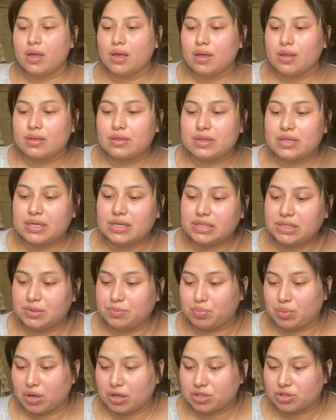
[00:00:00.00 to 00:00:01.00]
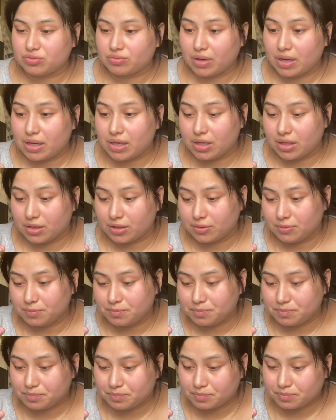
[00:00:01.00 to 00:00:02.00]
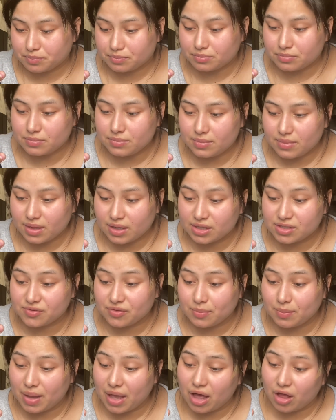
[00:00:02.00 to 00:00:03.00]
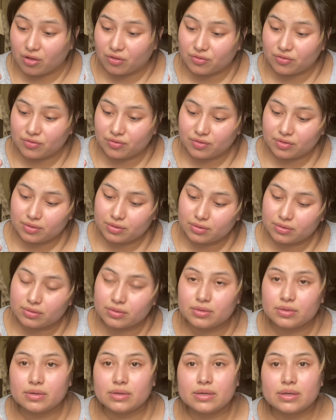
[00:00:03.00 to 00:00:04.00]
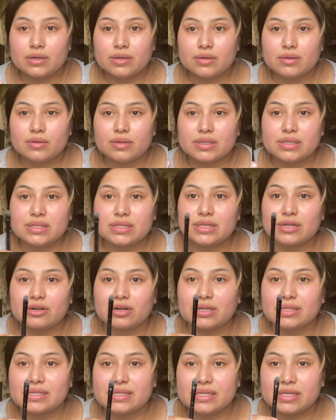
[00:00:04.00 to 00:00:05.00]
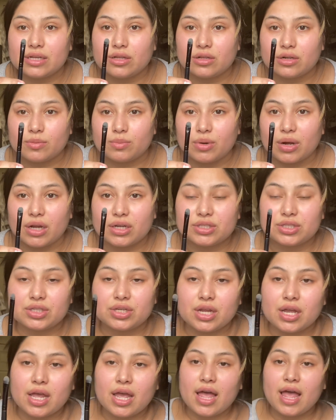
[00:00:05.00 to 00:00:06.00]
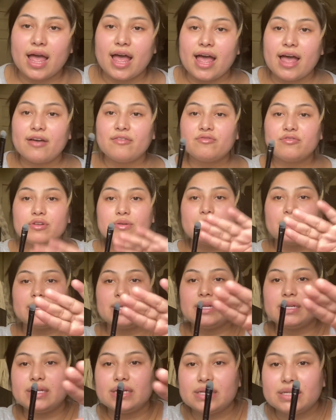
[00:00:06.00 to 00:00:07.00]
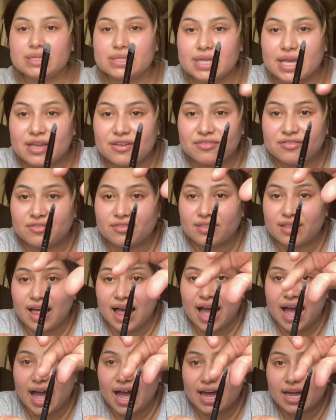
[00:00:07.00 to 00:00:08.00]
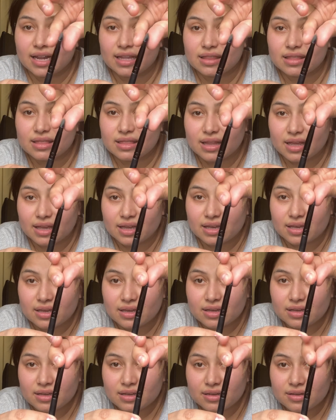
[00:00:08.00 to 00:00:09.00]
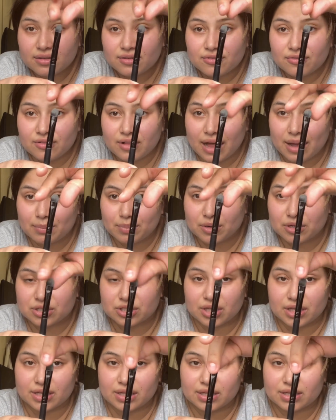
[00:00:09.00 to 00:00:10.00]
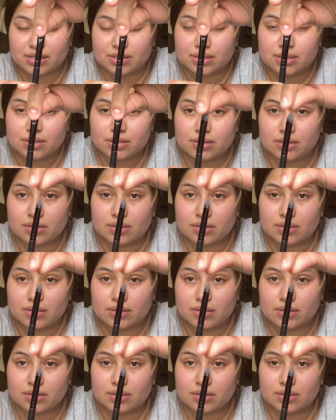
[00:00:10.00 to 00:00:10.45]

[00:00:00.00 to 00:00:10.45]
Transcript: this brush right here. Is from e.l.f. This is their concealer brush. Everybody needs a flat brush like this.